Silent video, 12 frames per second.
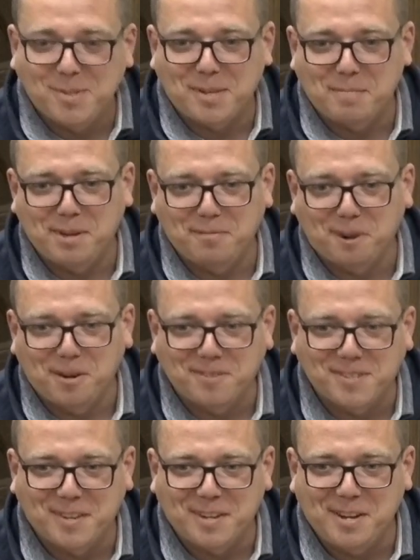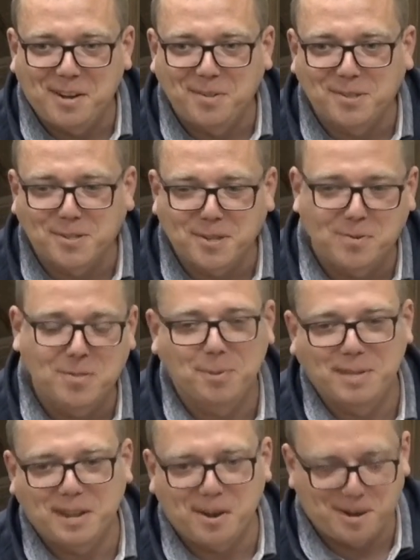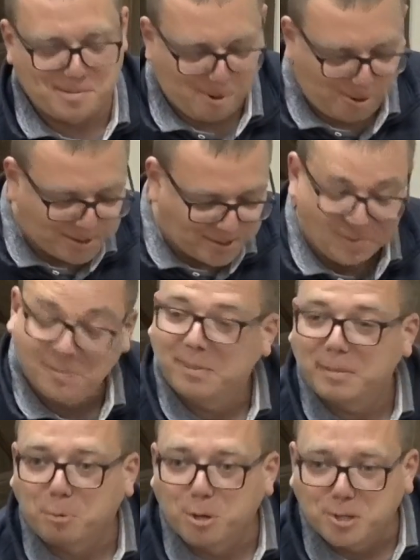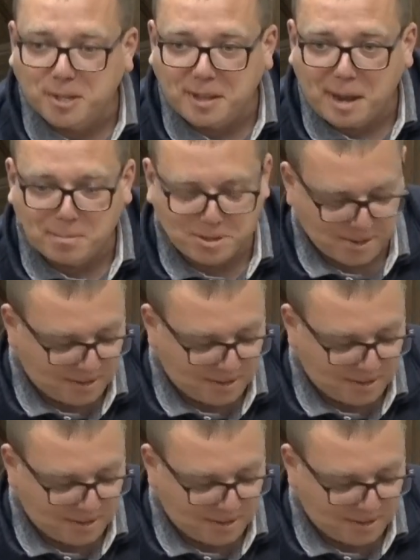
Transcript: The longer part of the meeting was we conducted a public hearing to consider